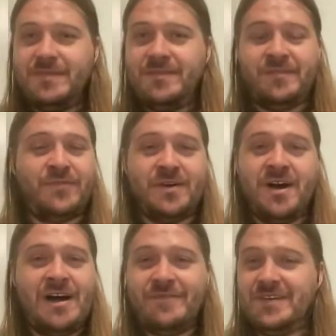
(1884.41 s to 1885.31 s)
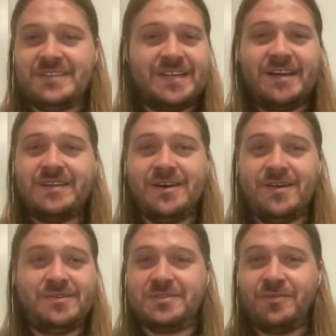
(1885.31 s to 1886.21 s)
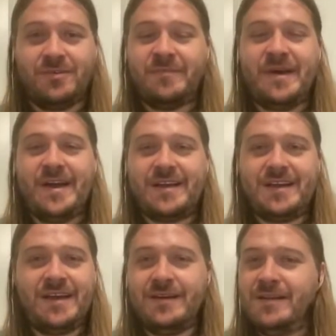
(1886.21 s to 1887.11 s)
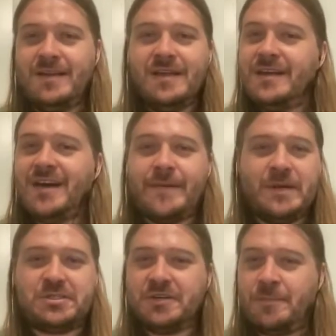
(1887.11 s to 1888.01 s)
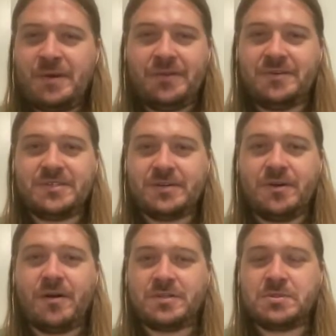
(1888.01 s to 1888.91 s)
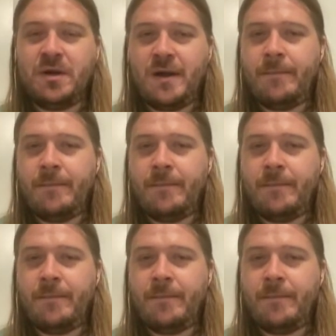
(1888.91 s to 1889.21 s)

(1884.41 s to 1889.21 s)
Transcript: the front office, head coach, quarterback, and you got to make sure your pillars are strong.